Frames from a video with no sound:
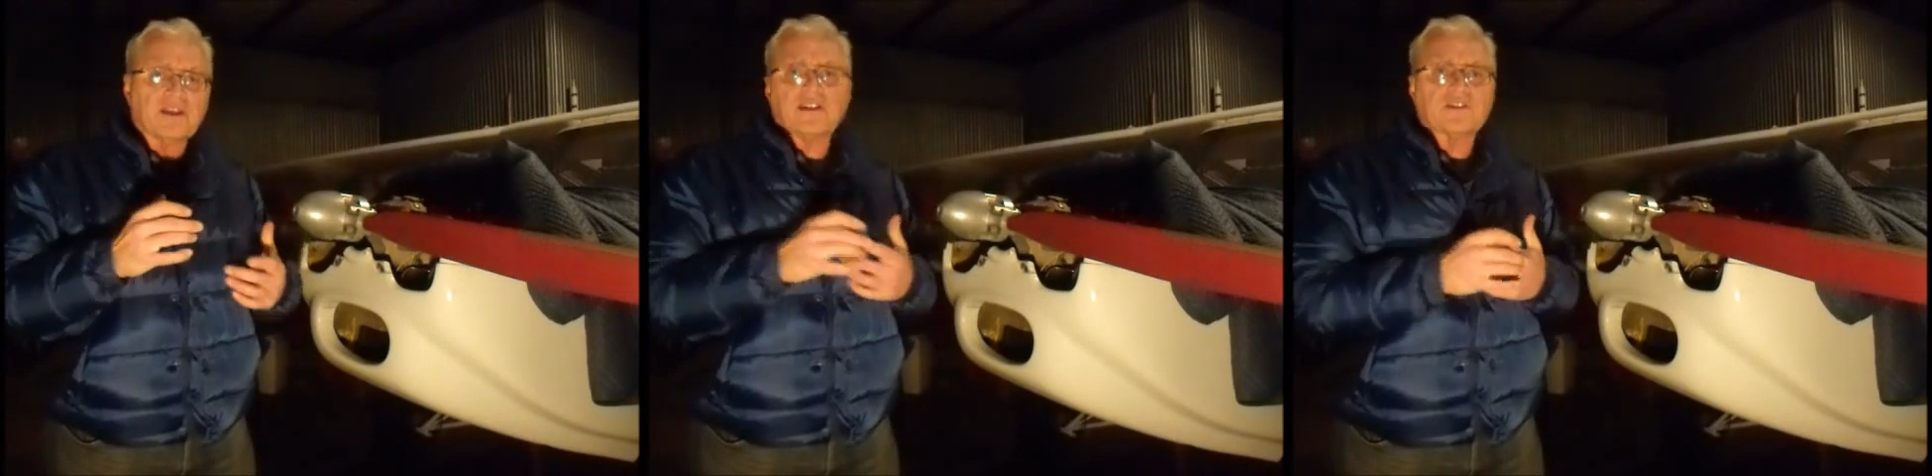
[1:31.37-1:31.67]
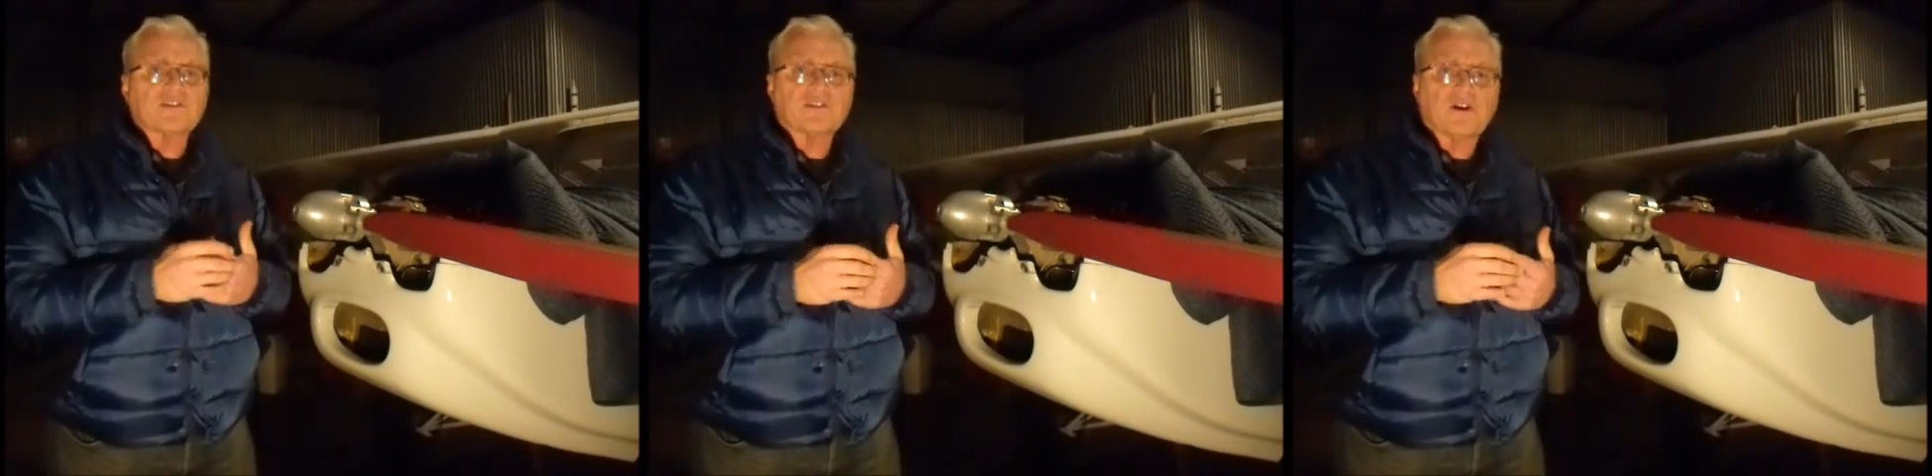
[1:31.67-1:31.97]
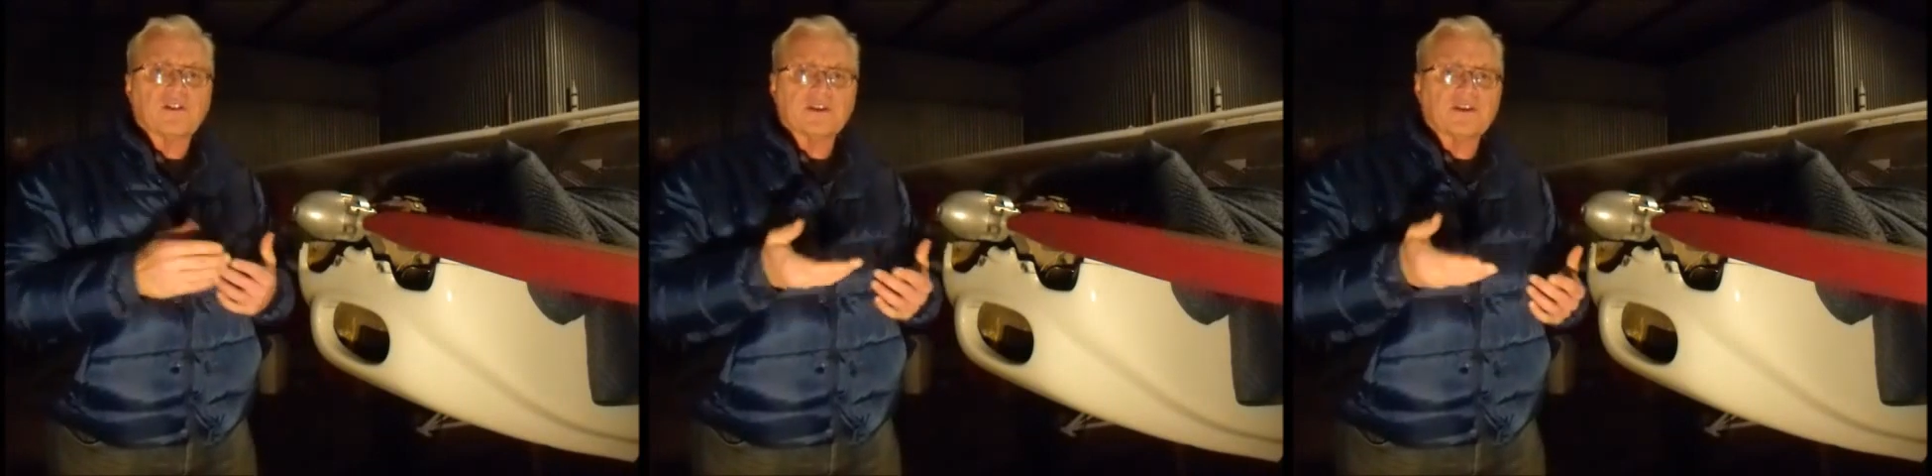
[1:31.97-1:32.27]
and
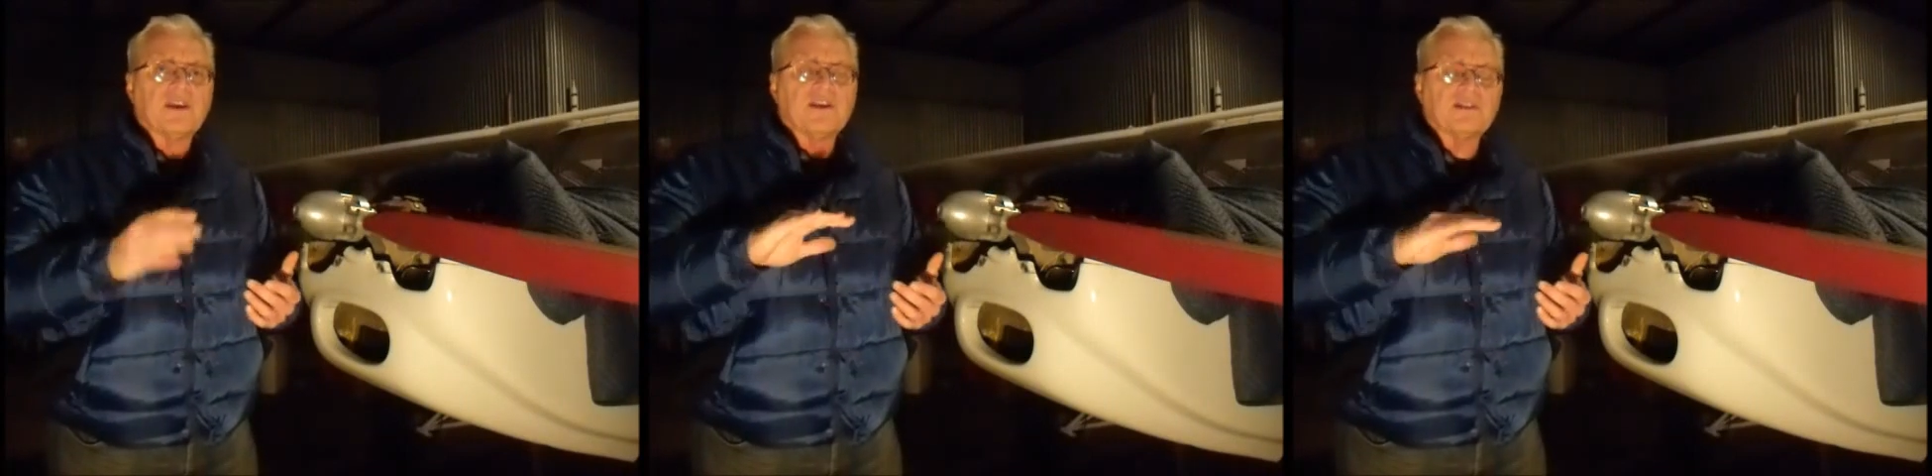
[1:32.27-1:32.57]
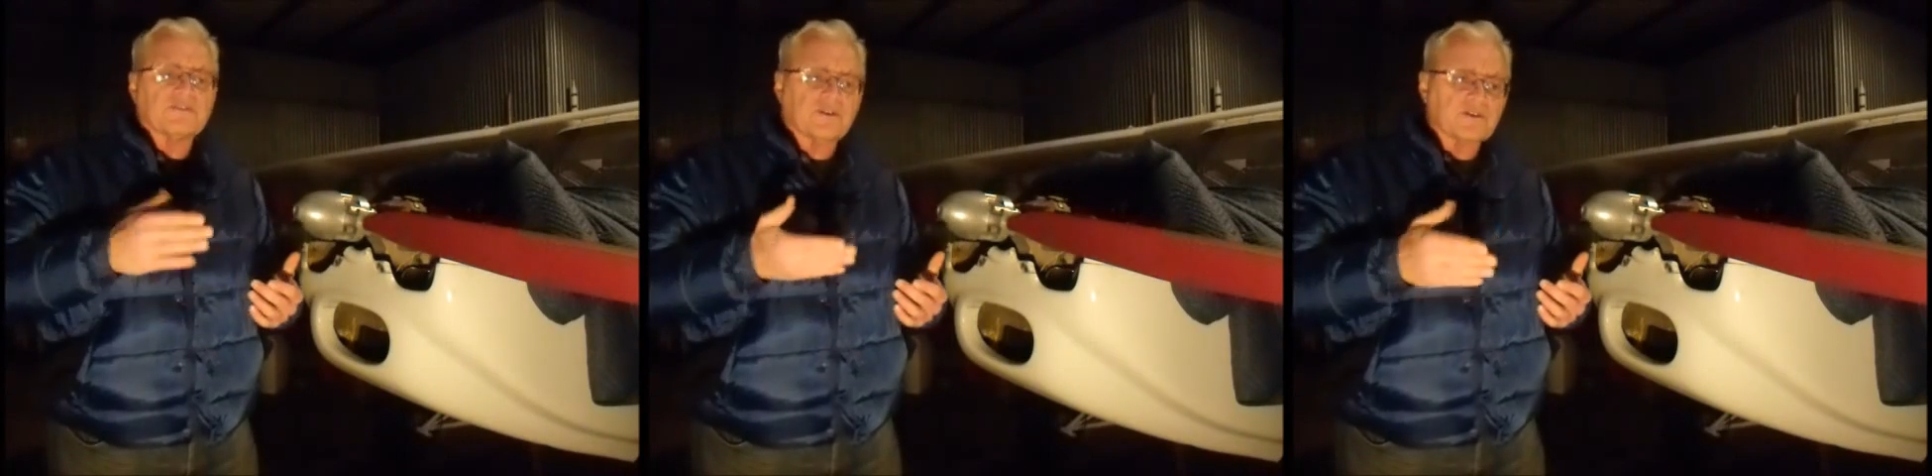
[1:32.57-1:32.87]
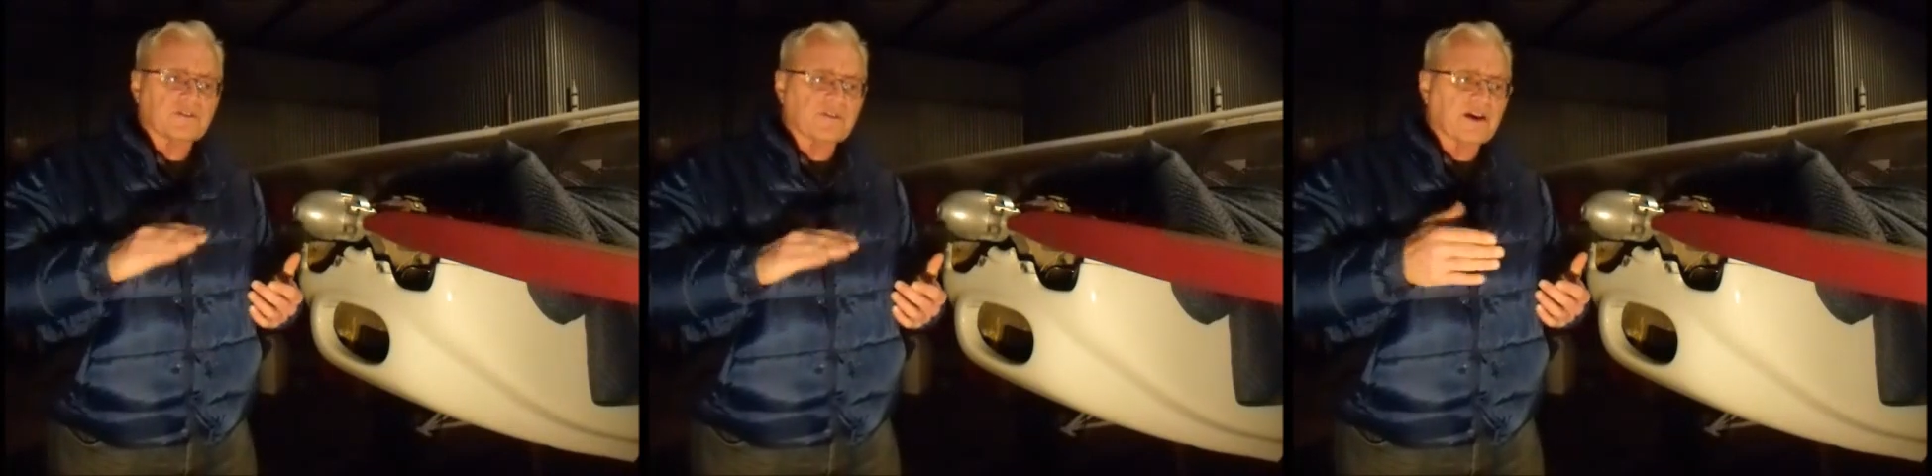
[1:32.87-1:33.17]
installing a
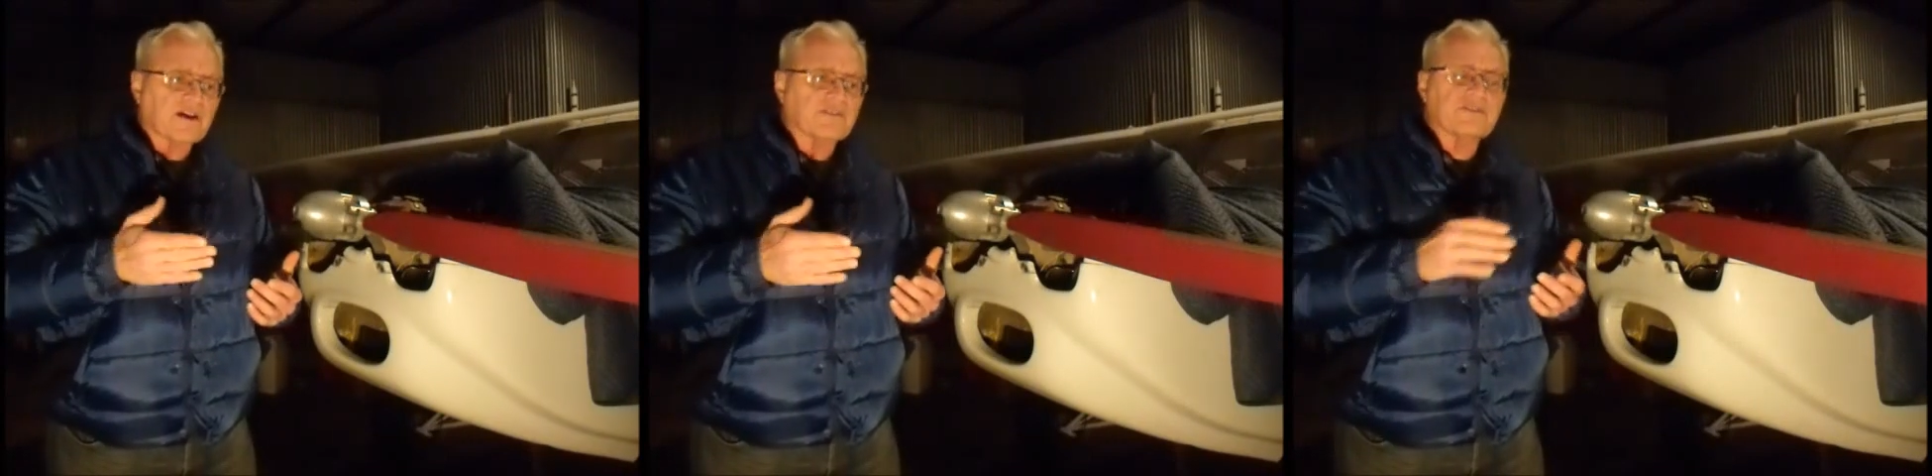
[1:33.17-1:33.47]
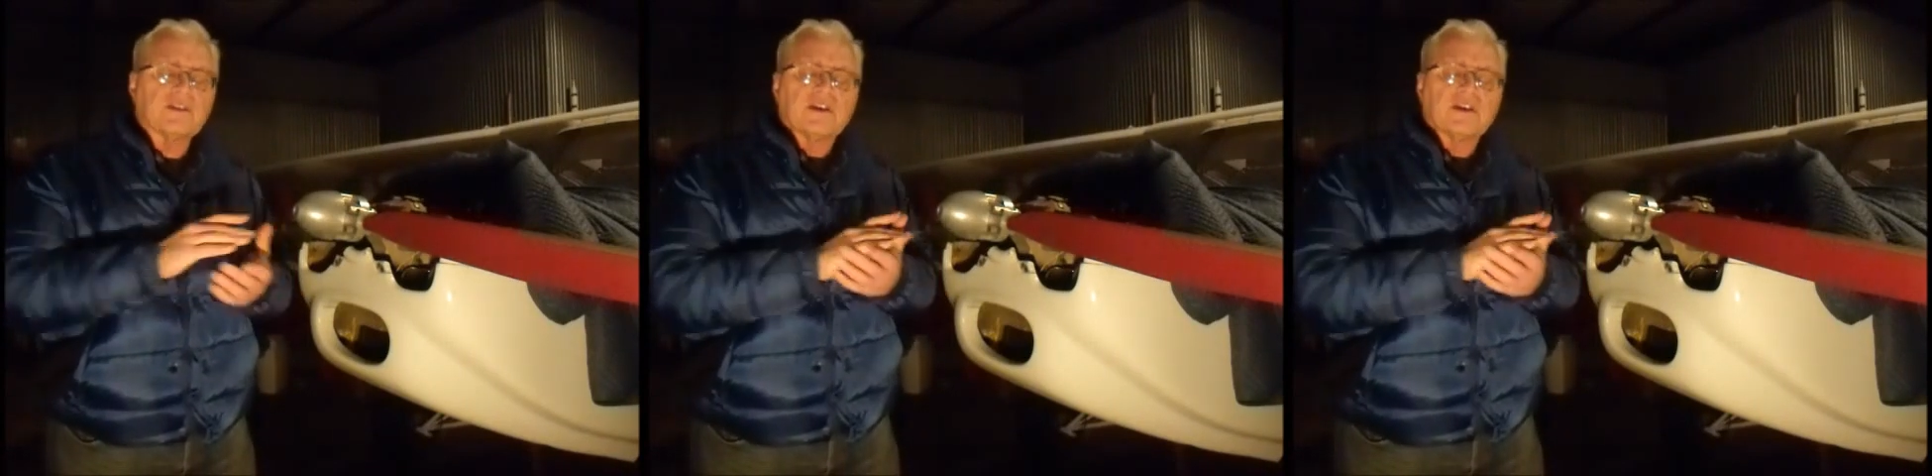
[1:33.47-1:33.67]
diverter valve